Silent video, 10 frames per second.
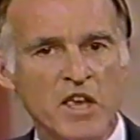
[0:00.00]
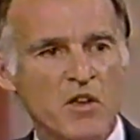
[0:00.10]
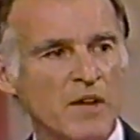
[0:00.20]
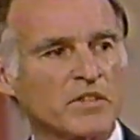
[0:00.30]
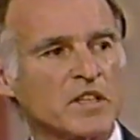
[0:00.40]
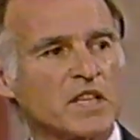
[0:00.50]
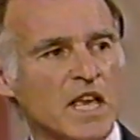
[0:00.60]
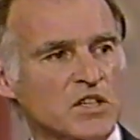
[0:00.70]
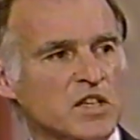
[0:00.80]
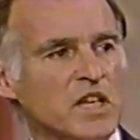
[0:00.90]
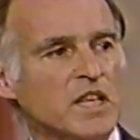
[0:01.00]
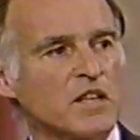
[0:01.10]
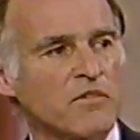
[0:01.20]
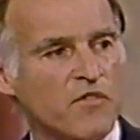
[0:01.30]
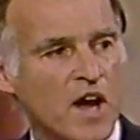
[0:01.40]
You have to test it in
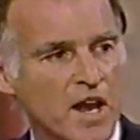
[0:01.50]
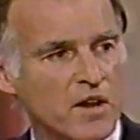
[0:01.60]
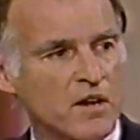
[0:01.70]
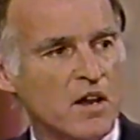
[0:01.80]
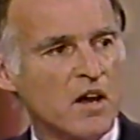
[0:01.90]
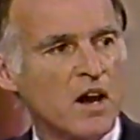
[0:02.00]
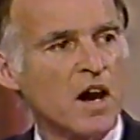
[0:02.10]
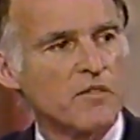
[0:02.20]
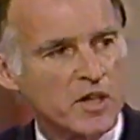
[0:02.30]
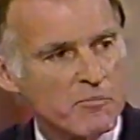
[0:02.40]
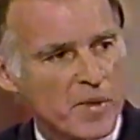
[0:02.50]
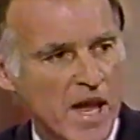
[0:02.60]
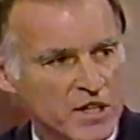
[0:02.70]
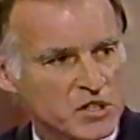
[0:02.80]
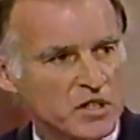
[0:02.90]
the fire of
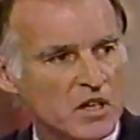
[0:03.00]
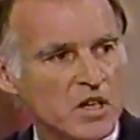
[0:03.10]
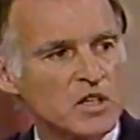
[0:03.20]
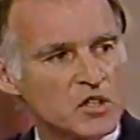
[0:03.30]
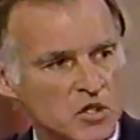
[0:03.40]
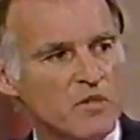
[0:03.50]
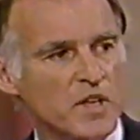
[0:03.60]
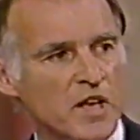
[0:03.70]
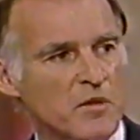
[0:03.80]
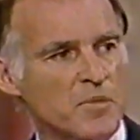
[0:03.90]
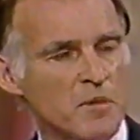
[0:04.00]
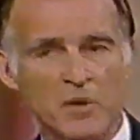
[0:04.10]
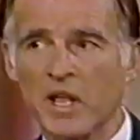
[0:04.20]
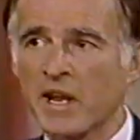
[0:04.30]
compassion, serving other people.